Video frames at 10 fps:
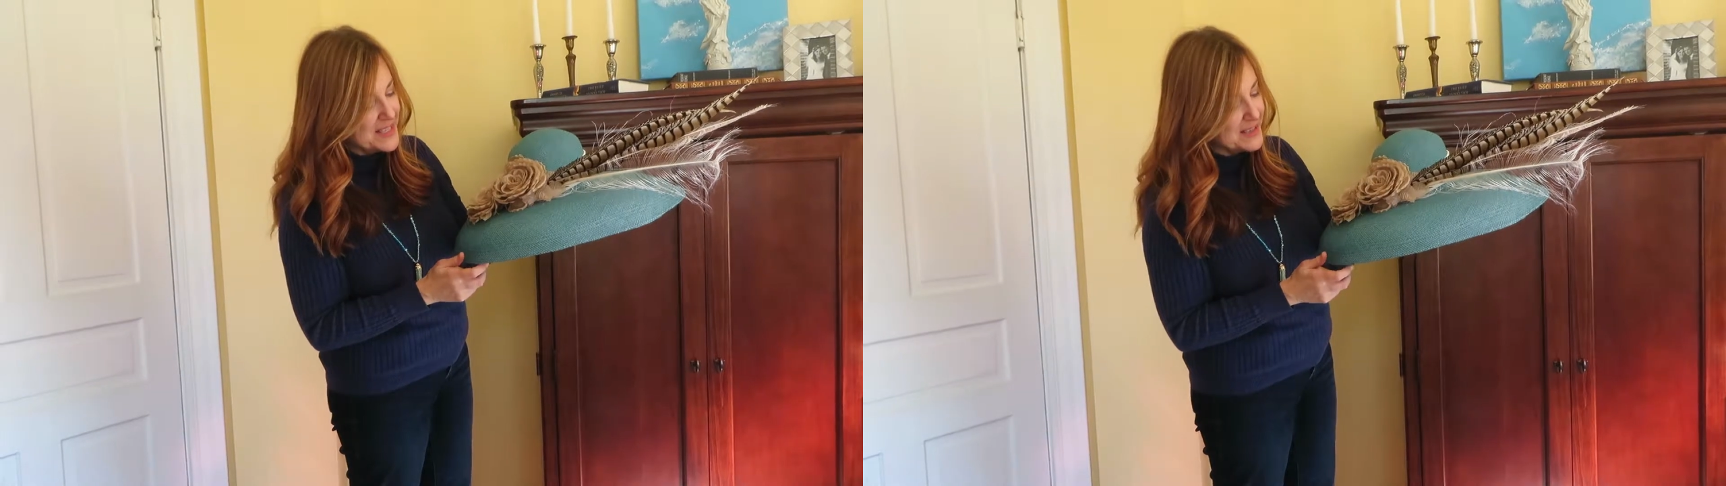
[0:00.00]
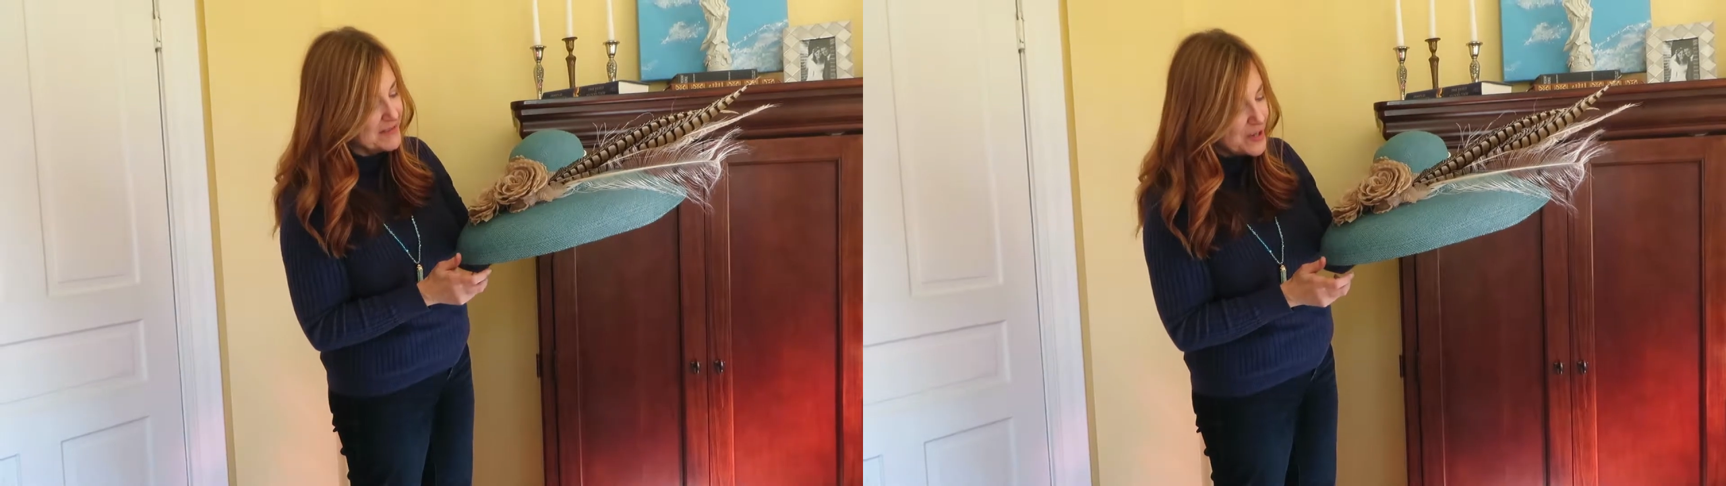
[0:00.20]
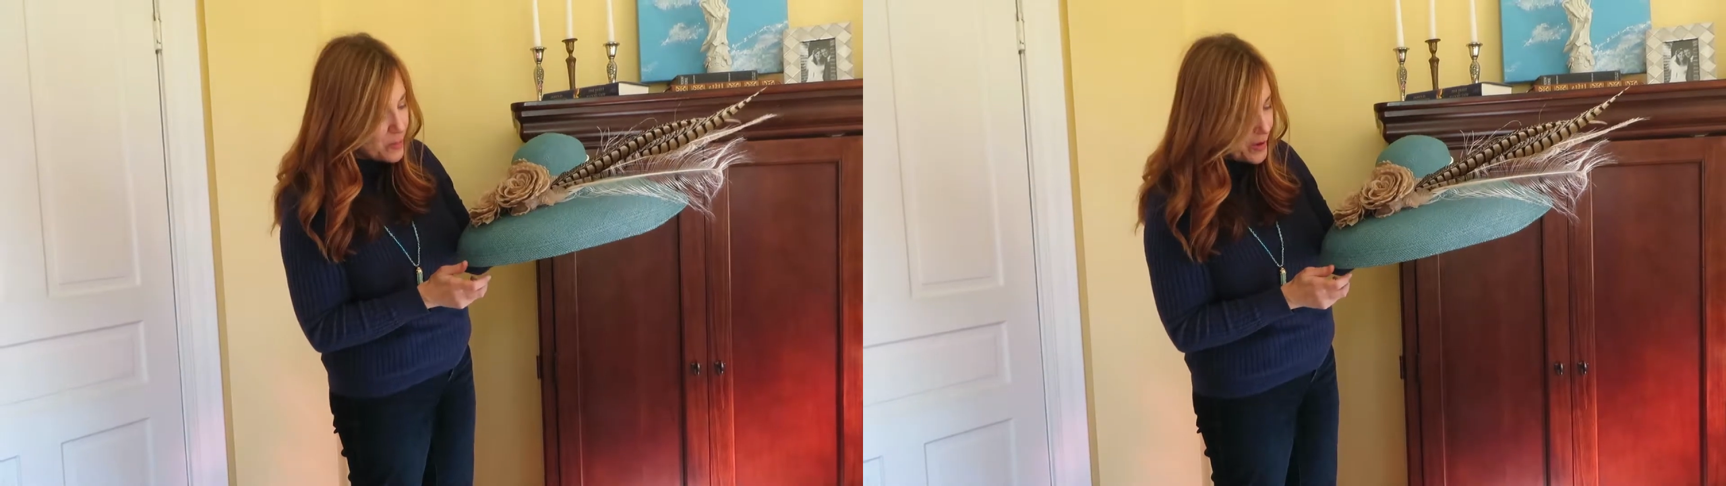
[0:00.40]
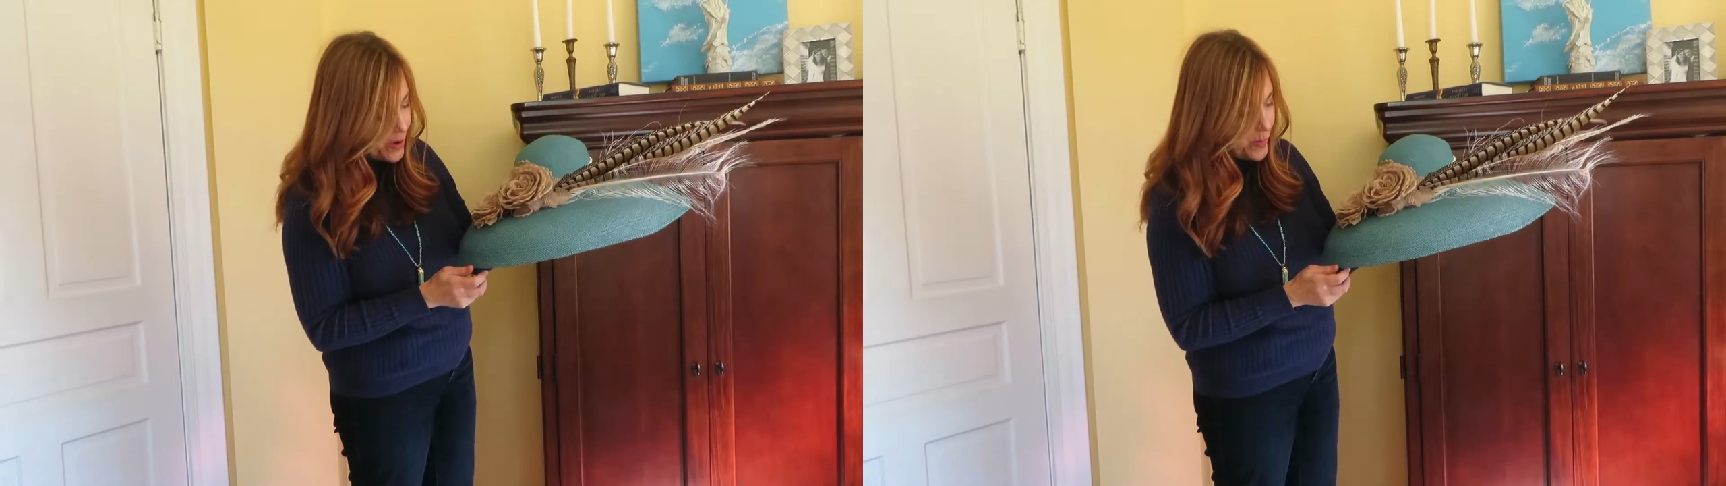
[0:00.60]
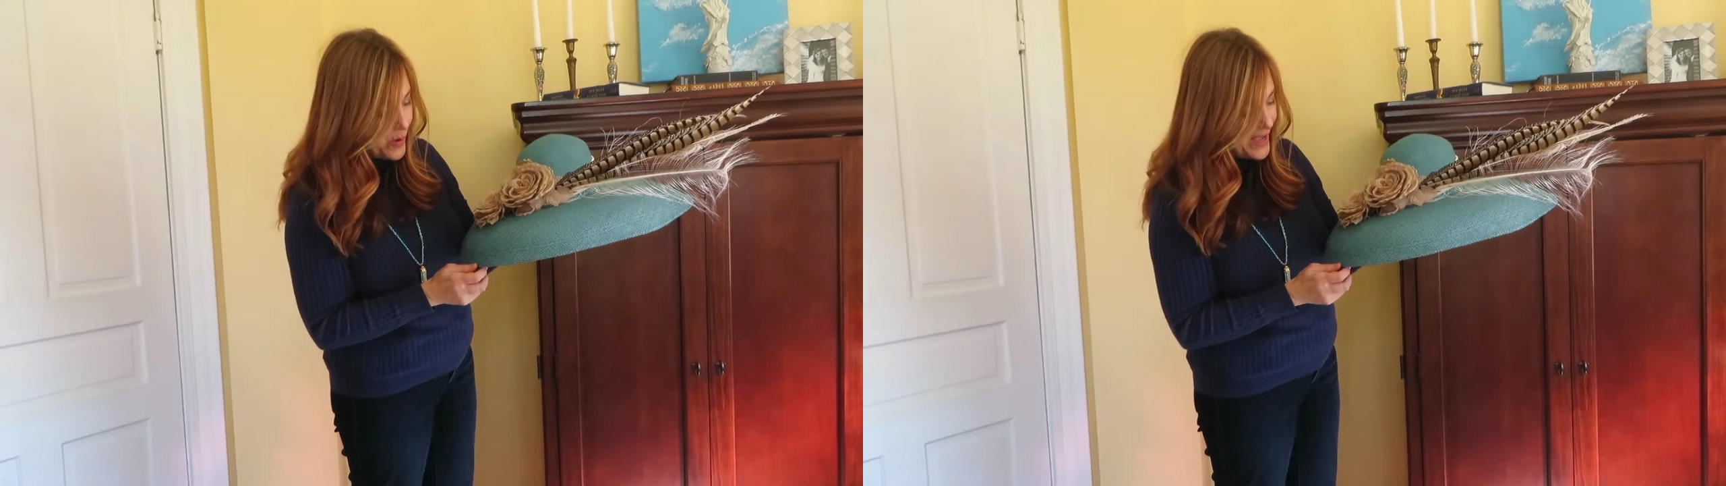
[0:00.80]
It's a very
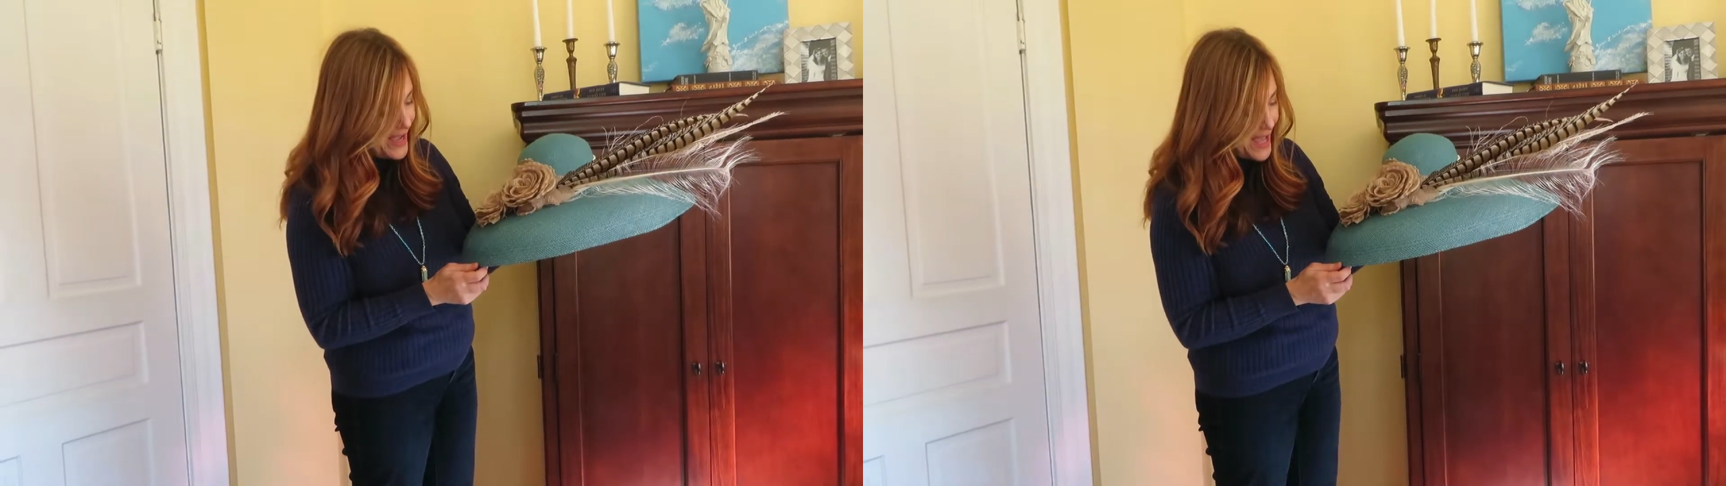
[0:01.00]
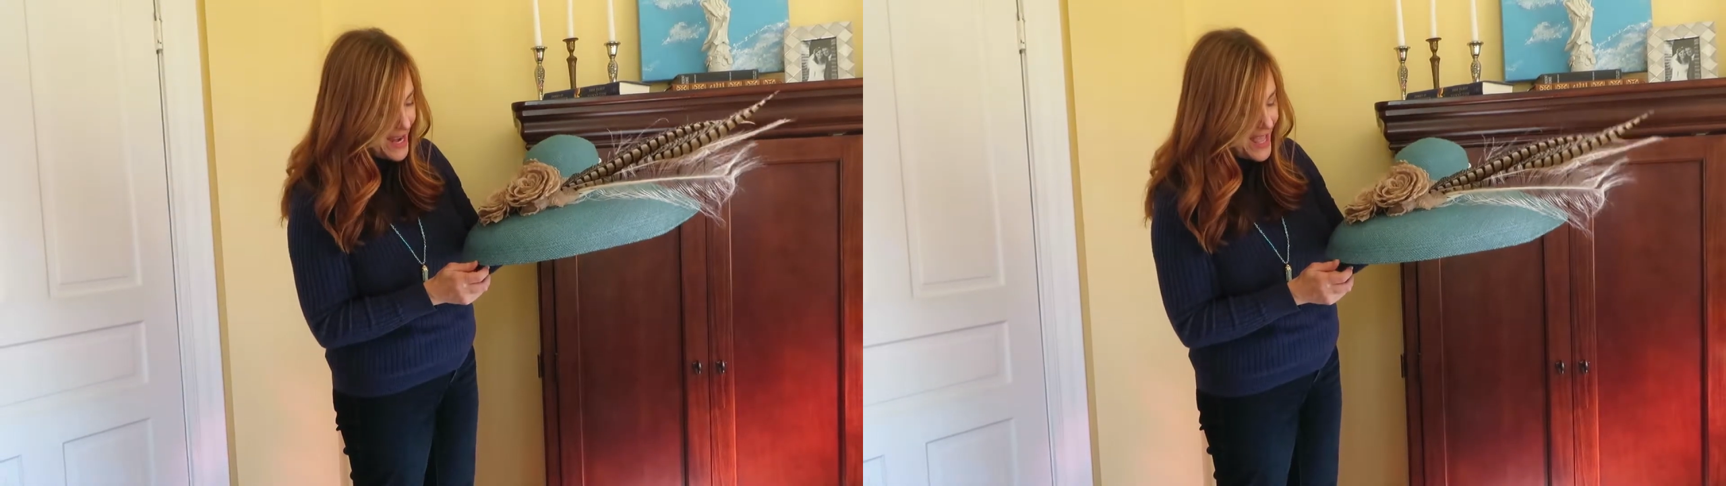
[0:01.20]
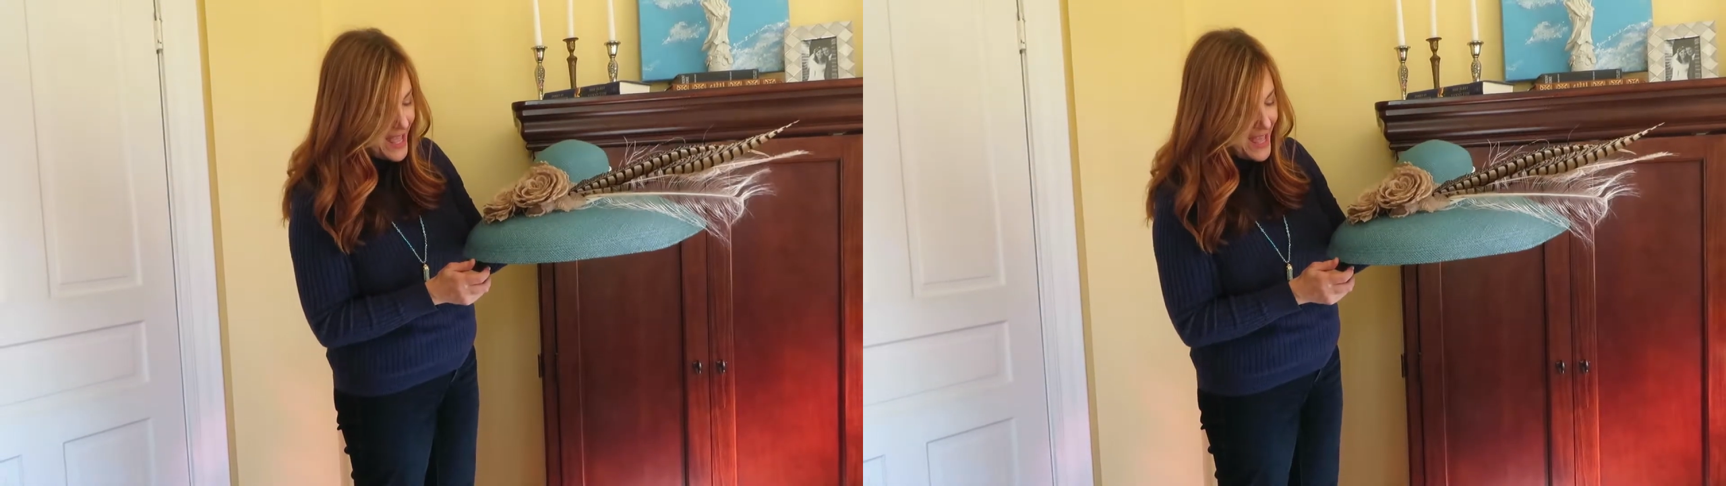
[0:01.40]
wearable hat